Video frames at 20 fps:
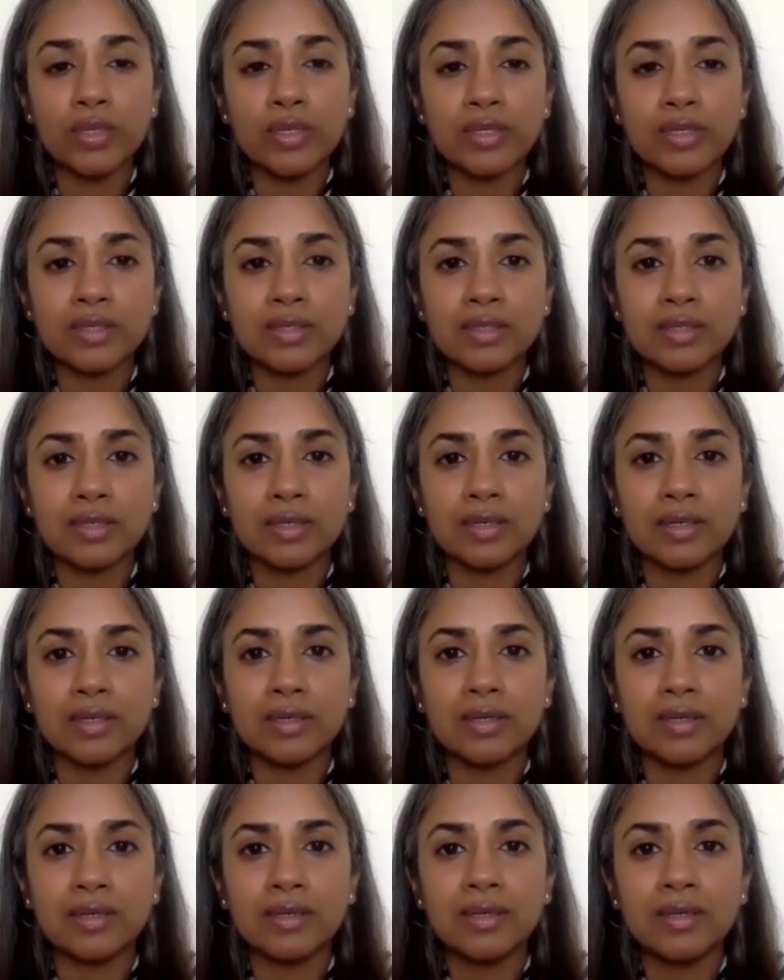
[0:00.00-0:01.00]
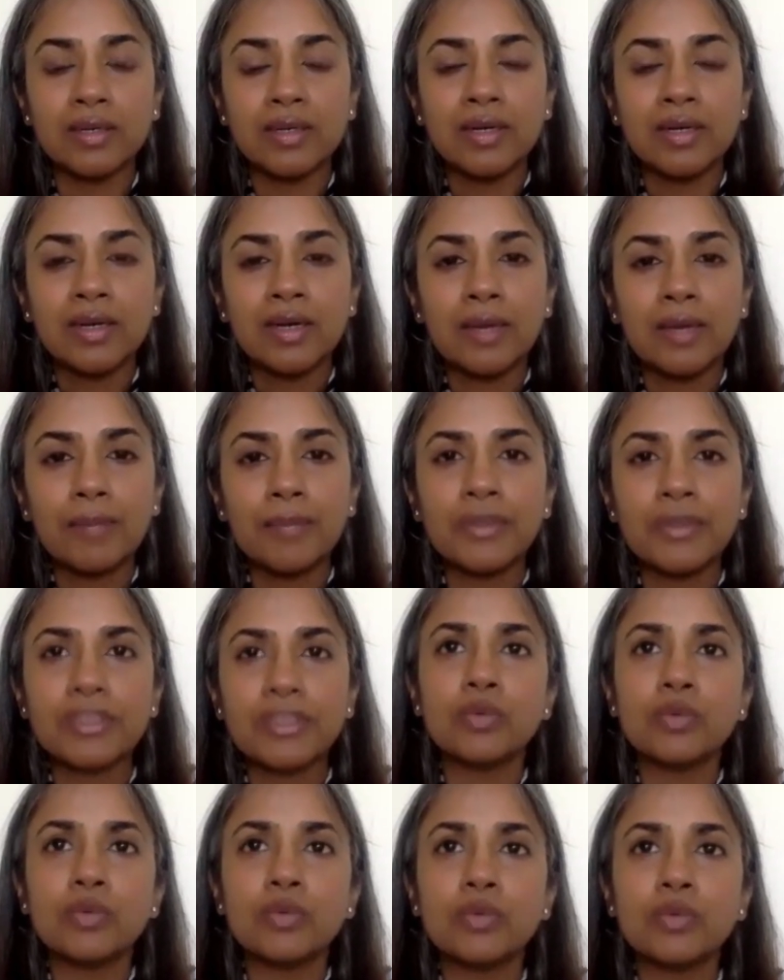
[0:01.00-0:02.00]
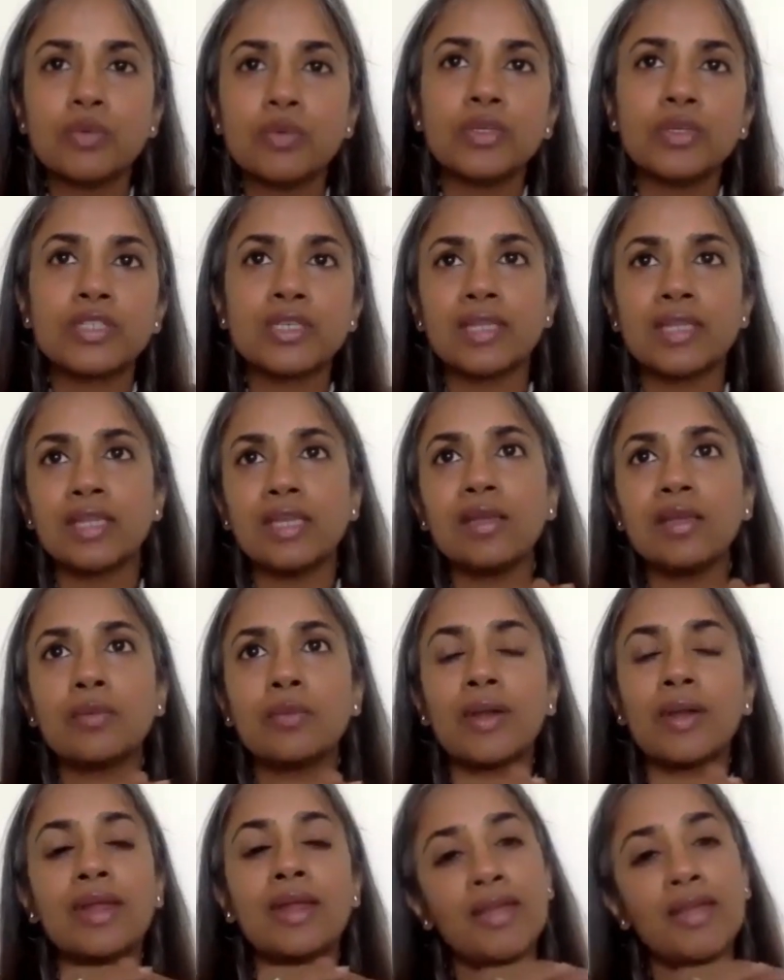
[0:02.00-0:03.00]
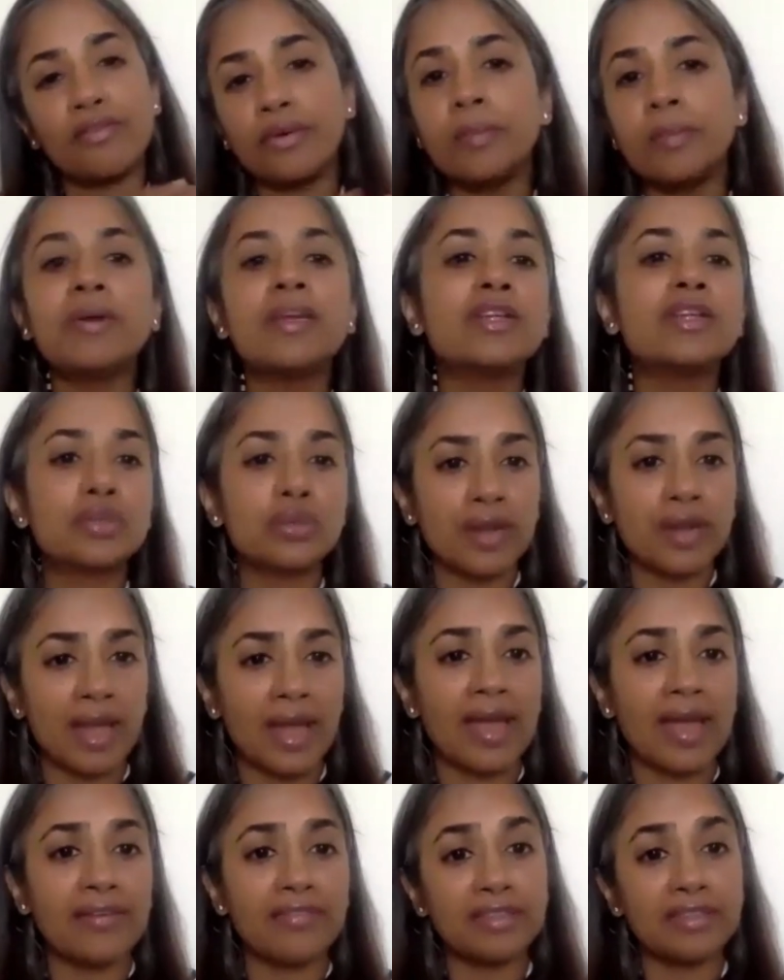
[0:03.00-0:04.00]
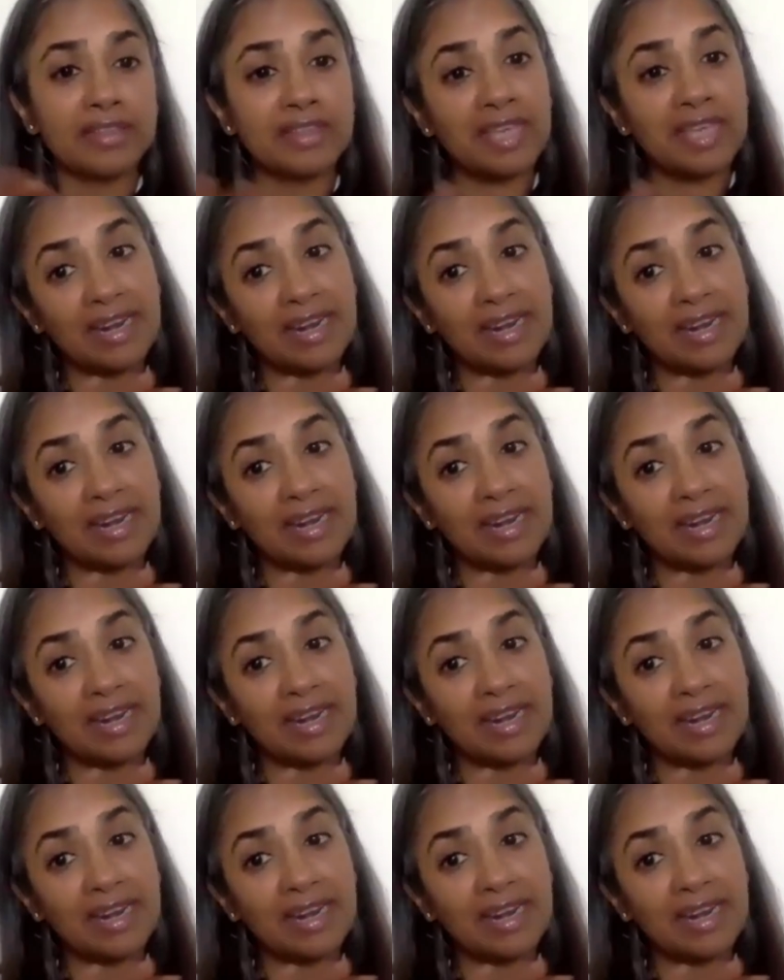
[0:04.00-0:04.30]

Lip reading: is a person which I think one everybody should have in their